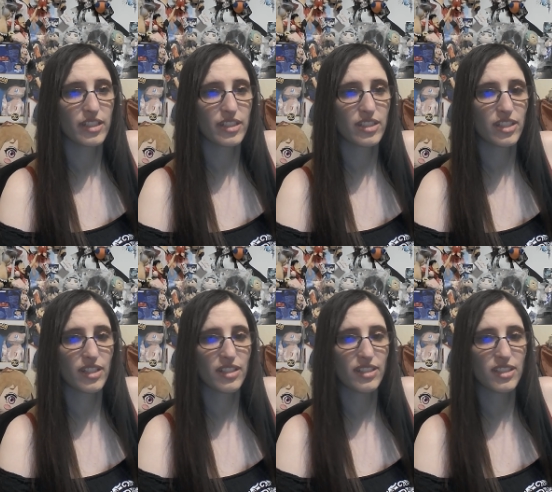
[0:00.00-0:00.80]

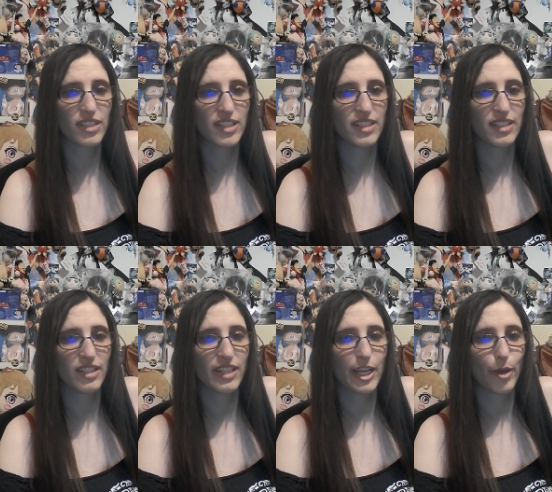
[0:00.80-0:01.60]
She. She.
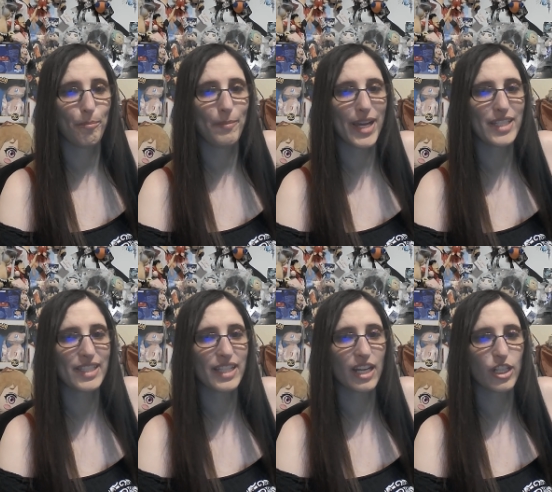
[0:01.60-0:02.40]

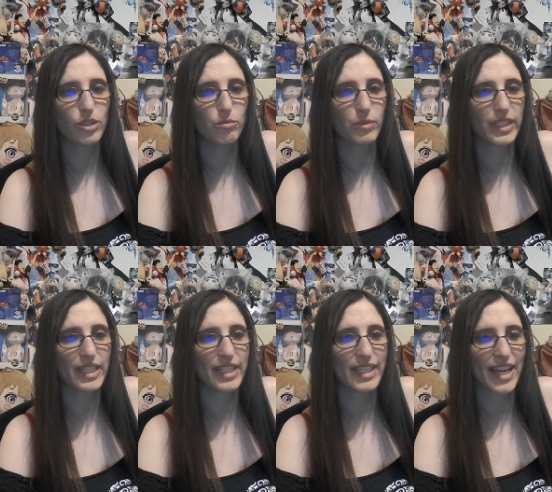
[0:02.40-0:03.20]
Amazing. Are you
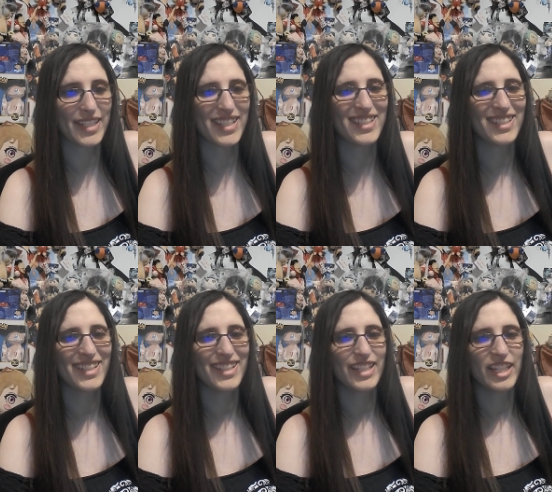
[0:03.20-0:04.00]
really a Genin?
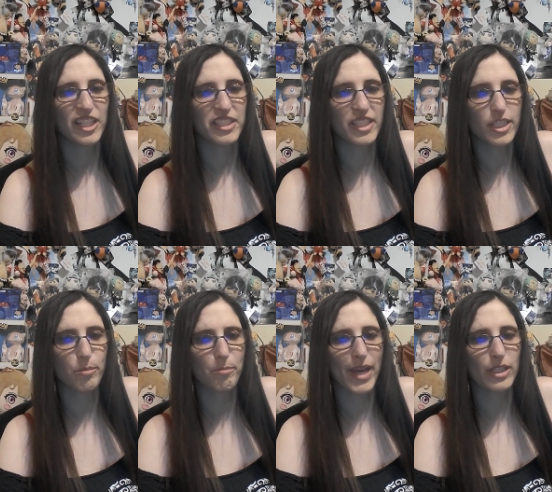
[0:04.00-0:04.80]
It
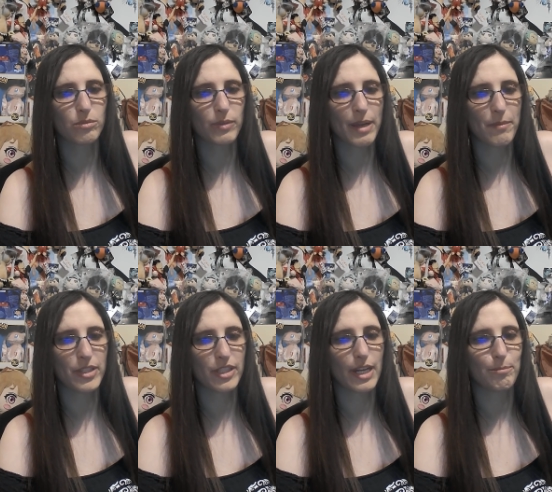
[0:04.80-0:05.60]
doesn't matter, right,
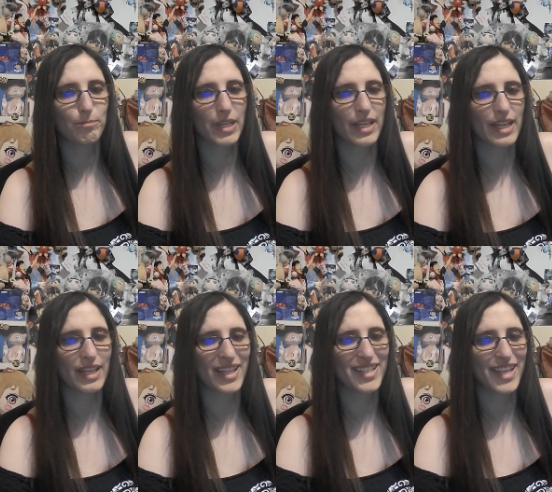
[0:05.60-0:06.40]
whether I'm uh,
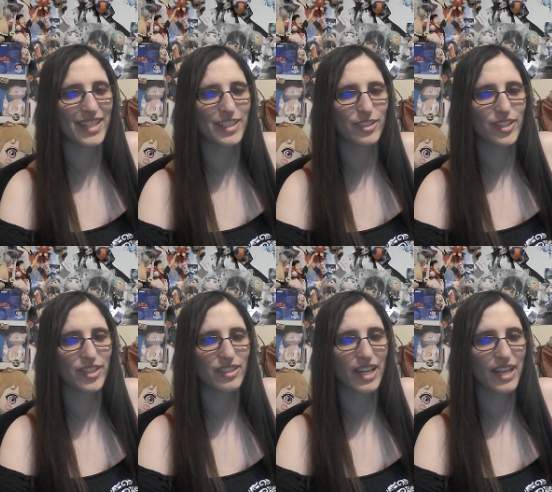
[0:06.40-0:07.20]
a Genin or
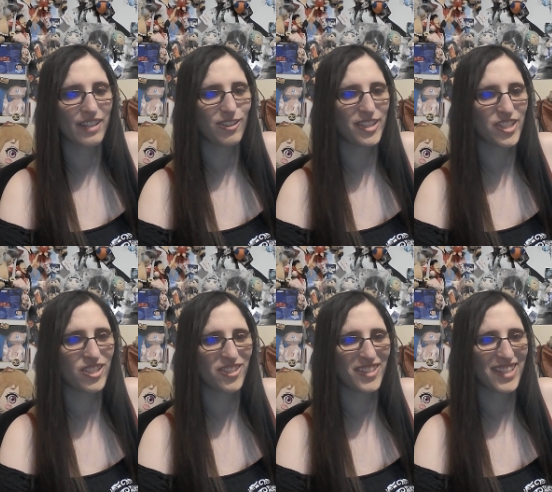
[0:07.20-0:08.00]
uh, or a but Chia